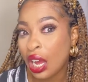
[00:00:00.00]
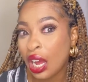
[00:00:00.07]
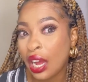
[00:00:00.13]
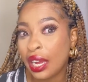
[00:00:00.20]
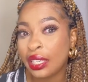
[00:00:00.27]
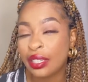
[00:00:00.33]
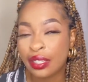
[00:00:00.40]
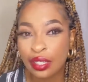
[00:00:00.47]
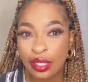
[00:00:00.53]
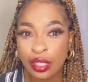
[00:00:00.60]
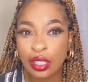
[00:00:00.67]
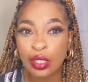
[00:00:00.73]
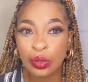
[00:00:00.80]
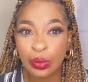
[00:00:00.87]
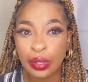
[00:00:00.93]
I
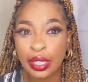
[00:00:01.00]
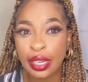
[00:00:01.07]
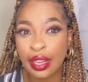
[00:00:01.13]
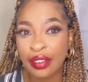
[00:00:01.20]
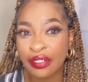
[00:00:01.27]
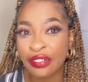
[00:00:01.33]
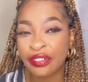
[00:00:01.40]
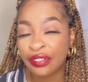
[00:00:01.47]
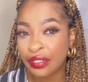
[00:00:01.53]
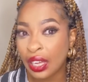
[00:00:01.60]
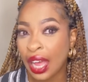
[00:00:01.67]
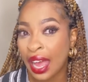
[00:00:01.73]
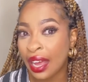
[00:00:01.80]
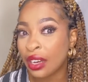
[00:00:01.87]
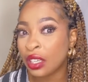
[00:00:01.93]
still would have
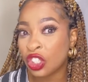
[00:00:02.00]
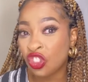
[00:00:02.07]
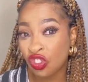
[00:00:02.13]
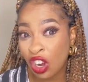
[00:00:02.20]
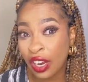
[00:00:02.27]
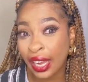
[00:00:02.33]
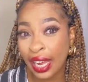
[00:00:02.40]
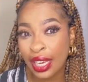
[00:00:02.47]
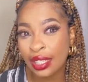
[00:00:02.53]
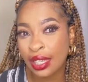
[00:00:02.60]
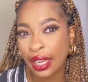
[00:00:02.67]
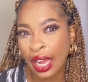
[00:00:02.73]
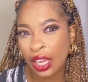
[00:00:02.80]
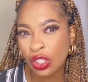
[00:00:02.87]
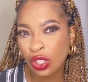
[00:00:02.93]
had a strong case
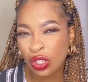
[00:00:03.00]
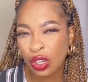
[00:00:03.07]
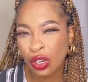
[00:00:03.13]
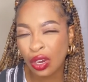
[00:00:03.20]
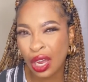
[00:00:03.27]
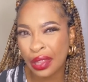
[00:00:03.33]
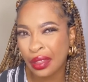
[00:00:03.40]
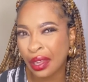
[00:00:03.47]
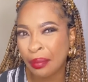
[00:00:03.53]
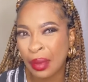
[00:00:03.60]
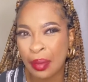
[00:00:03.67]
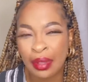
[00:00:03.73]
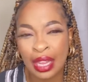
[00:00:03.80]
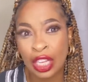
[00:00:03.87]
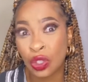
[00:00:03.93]
against her. I think
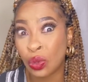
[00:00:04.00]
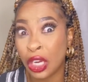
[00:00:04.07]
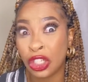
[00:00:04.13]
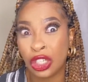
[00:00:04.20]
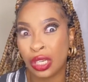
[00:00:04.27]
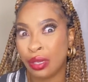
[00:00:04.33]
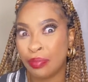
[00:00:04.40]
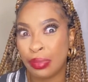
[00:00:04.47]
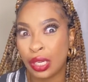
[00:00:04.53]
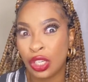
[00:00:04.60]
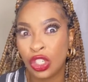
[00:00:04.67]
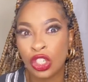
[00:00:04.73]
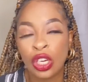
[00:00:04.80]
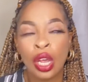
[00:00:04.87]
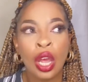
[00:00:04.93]
maybe that's why she didn't
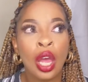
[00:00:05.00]
pitch.